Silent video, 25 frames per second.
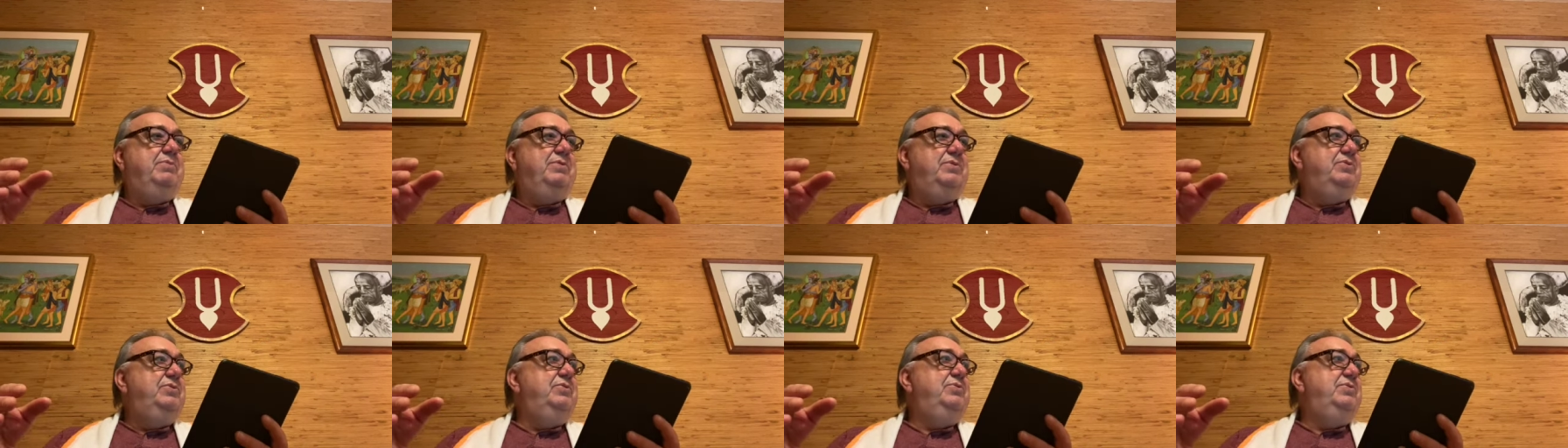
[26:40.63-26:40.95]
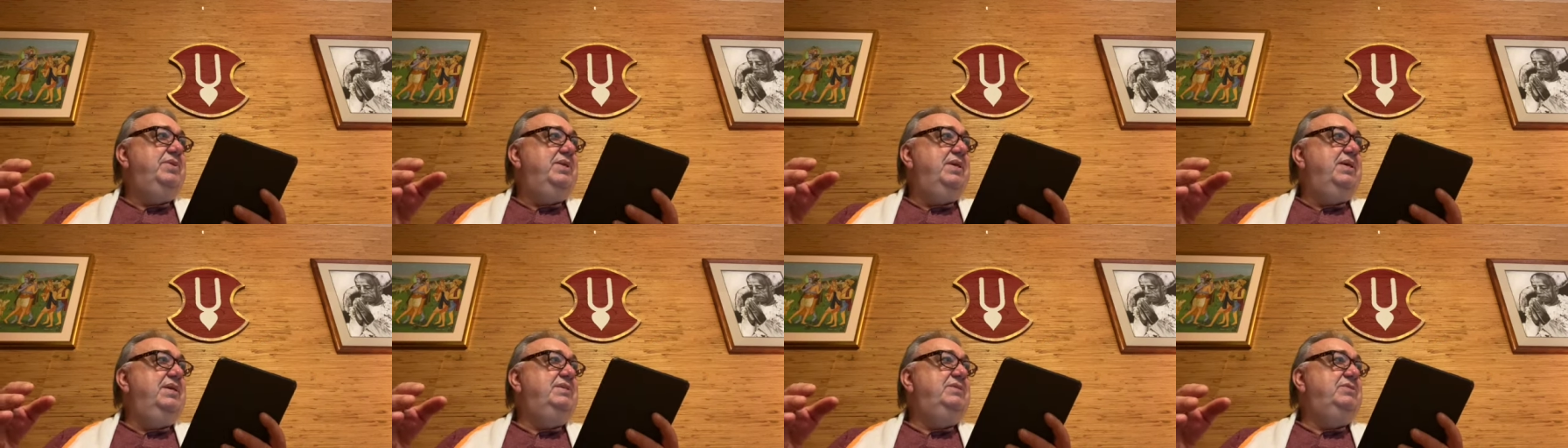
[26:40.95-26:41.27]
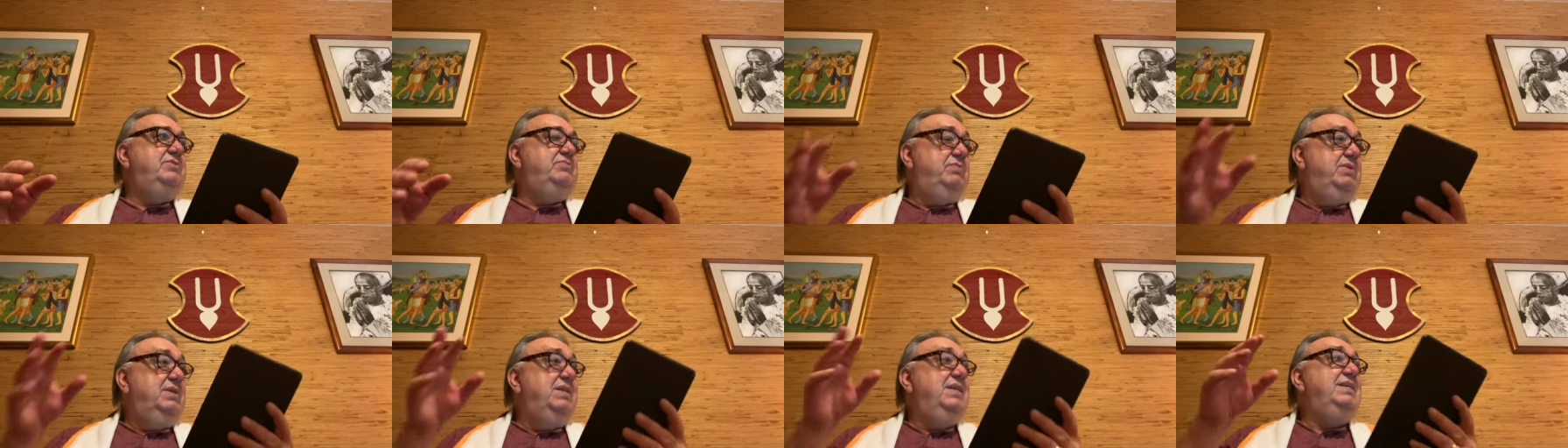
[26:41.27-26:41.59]
do things
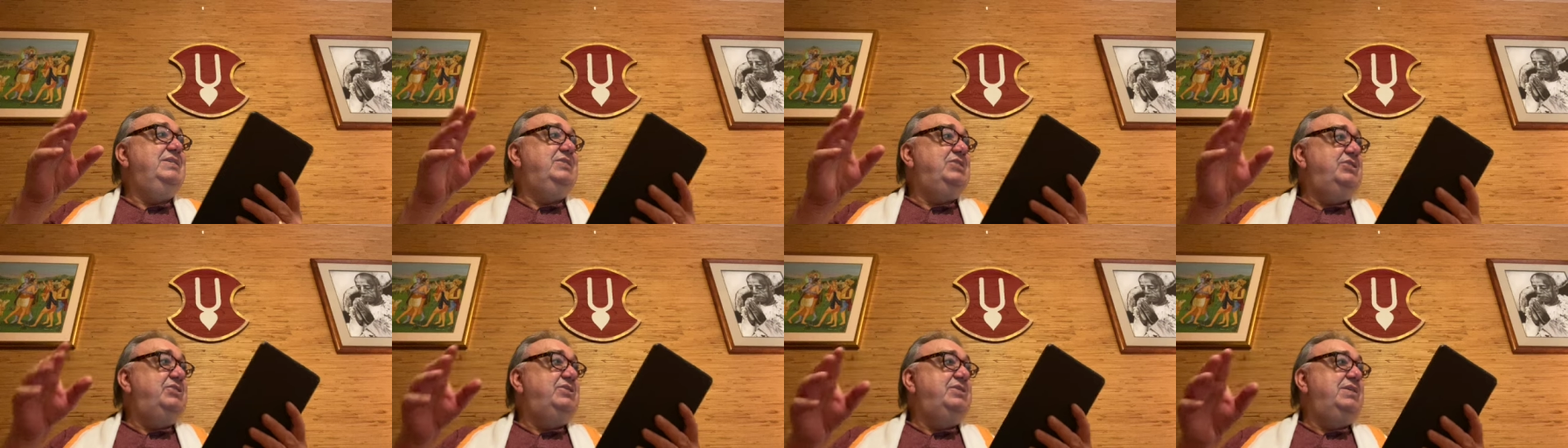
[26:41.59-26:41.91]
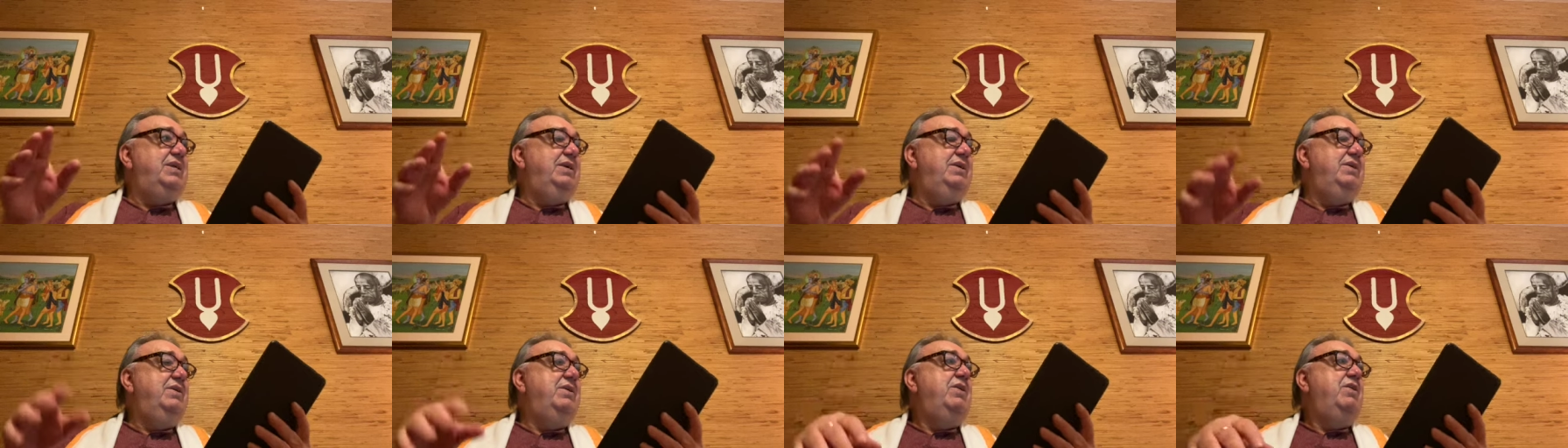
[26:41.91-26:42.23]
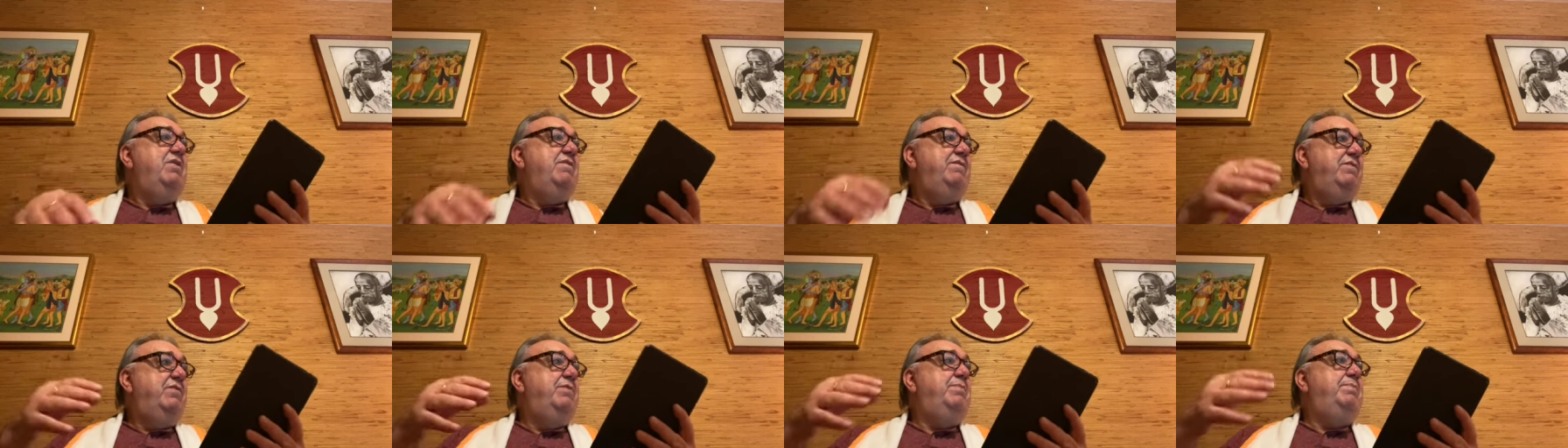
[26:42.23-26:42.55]
religiously
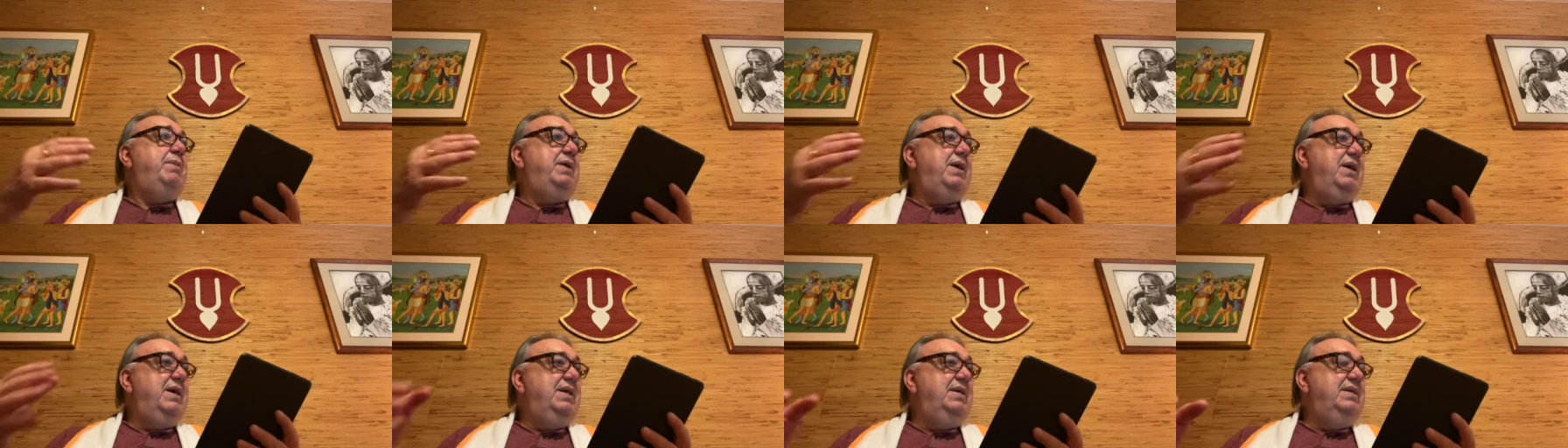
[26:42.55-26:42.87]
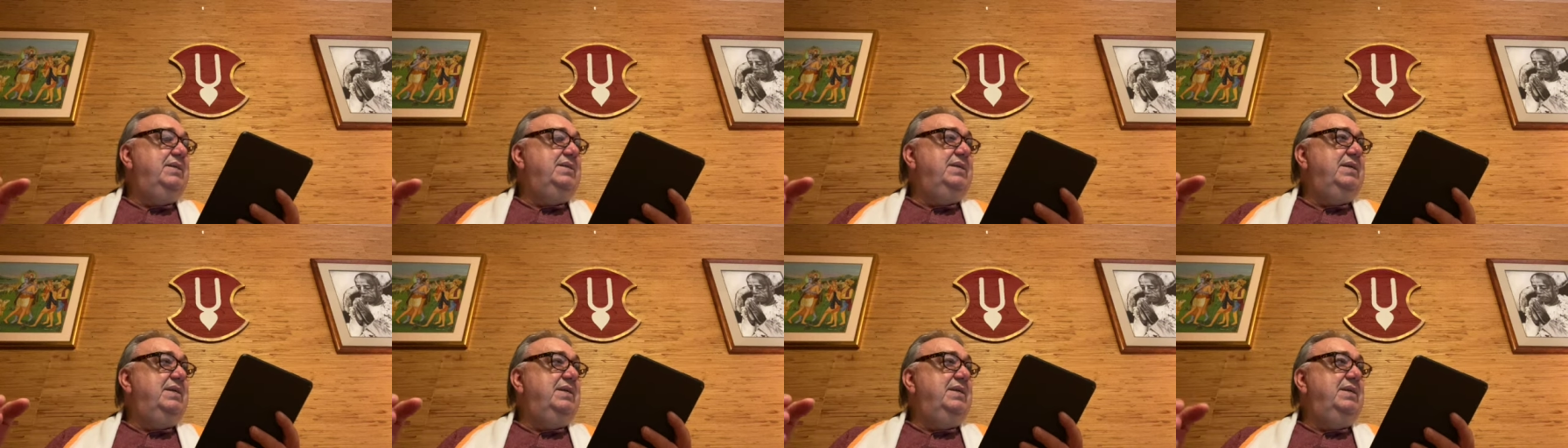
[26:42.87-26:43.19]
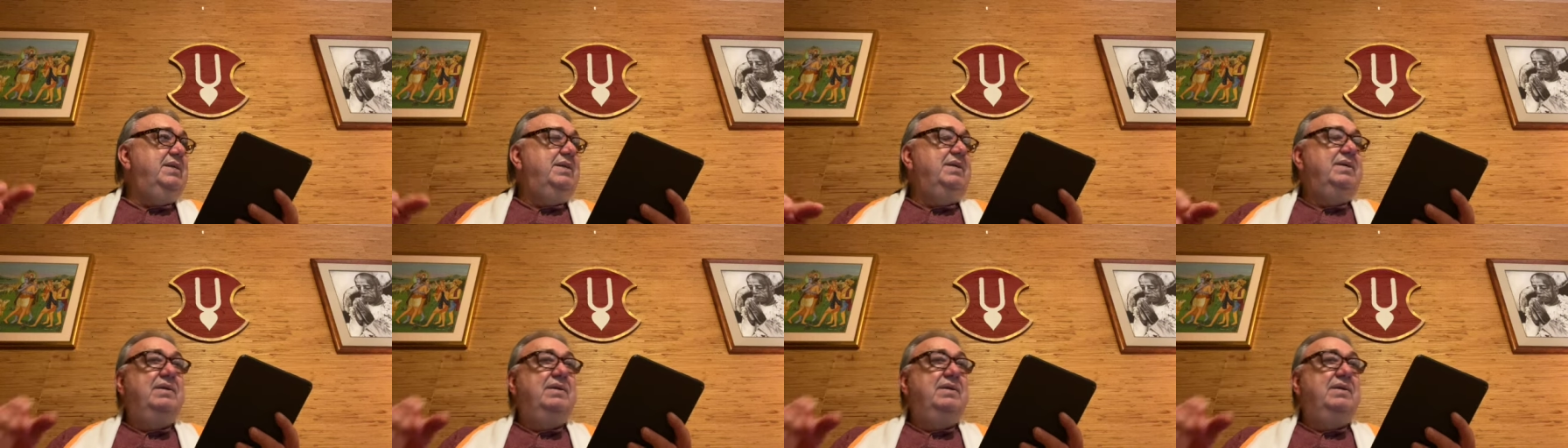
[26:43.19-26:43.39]
for piety.